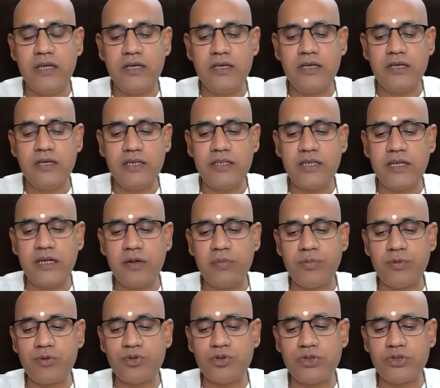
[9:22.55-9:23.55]
He then
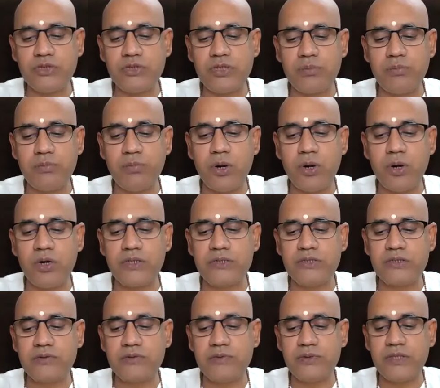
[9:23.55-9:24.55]
approaches the
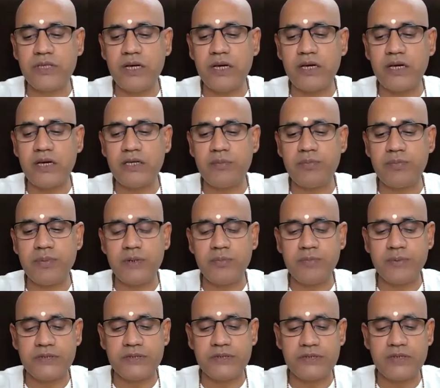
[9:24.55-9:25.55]
boss with a higher
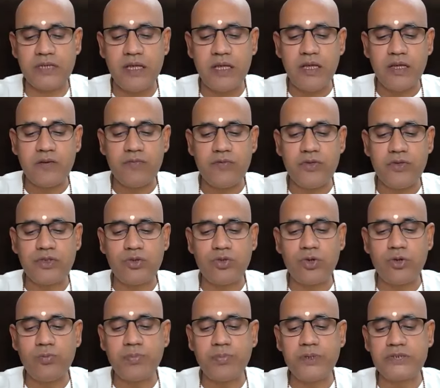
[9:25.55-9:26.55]
purpose, with
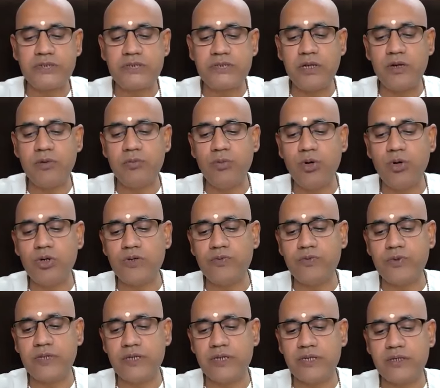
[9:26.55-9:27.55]
no personal
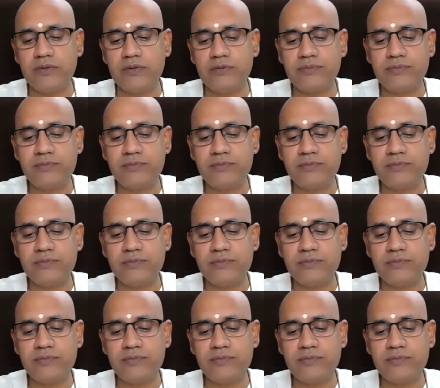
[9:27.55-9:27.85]
motive in it.